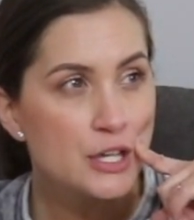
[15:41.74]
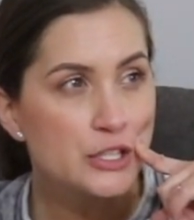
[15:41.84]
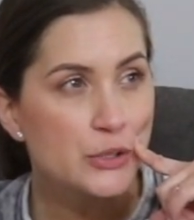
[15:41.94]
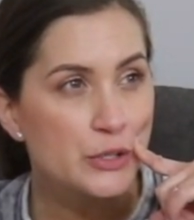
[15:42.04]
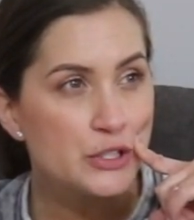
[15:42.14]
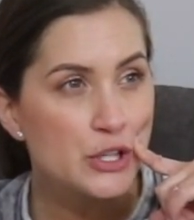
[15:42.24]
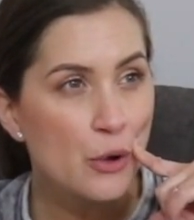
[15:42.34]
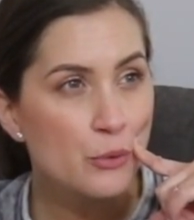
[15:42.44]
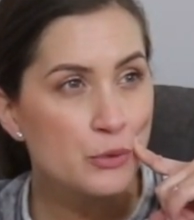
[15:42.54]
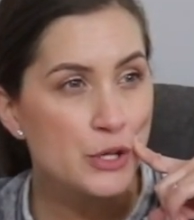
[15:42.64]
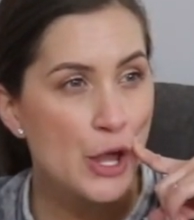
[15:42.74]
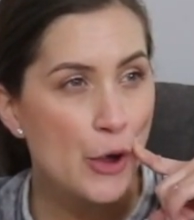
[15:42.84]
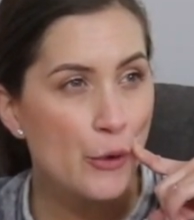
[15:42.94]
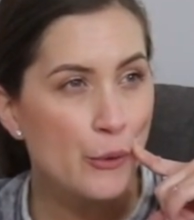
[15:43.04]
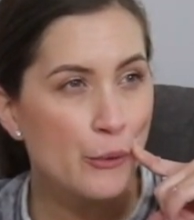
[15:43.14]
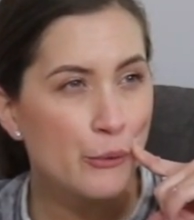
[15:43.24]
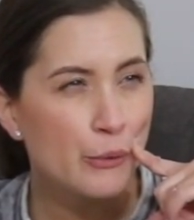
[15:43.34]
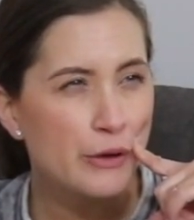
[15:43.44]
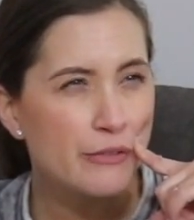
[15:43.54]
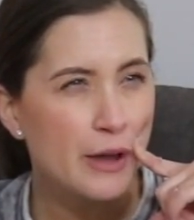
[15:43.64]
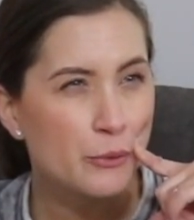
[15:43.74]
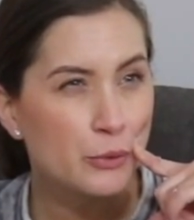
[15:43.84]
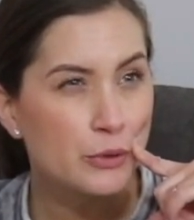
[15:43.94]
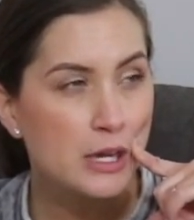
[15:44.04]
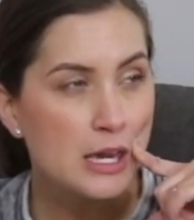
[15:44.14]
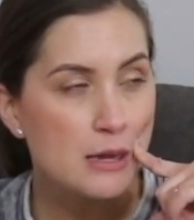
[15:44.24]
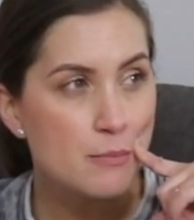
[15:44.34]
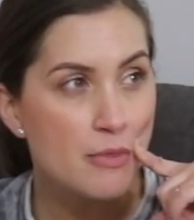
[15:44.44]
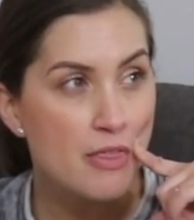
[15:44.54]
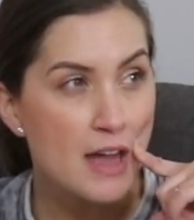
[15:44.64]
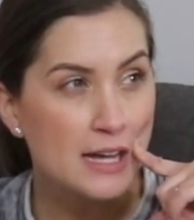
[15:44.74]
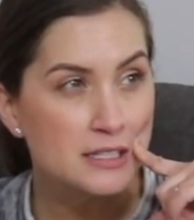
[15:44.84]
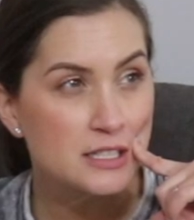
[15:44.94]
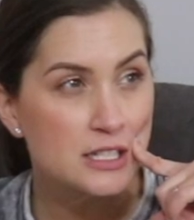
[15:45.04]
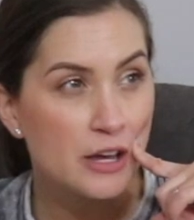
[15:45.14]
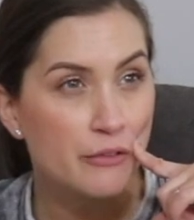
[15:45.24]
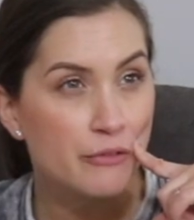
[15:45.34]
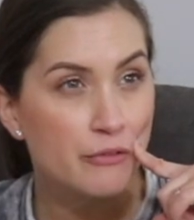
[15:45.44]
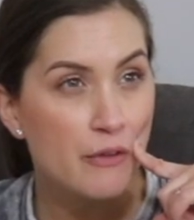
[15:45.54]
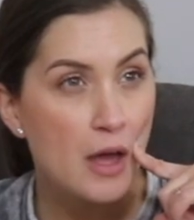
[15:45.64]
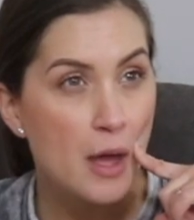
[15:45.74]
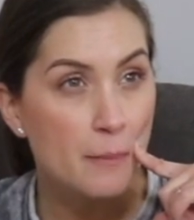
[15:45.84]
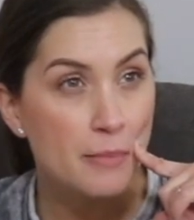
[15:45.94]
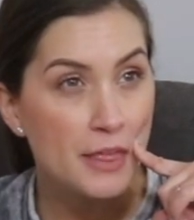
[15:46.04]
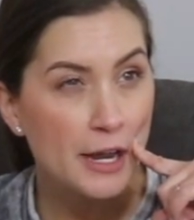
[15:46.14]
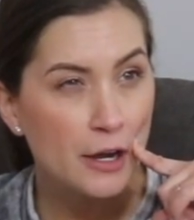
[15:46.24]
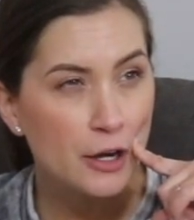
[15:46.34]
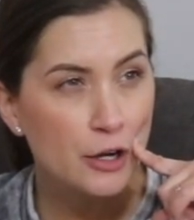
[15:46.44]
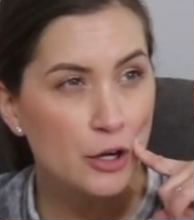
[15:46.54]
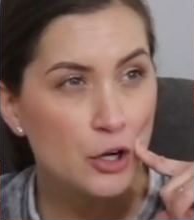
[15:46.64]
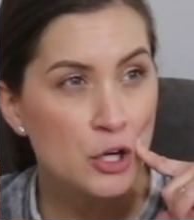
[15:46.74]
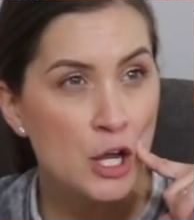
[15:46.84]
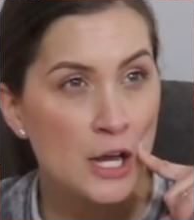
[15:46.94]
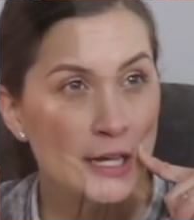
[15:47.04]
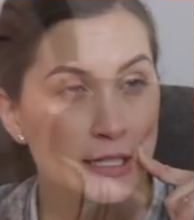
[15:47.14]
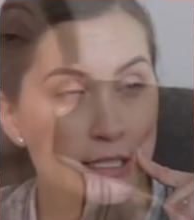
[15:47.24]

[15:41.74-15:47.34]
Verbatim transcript: So I don't know if I will keep that stuff up there or not.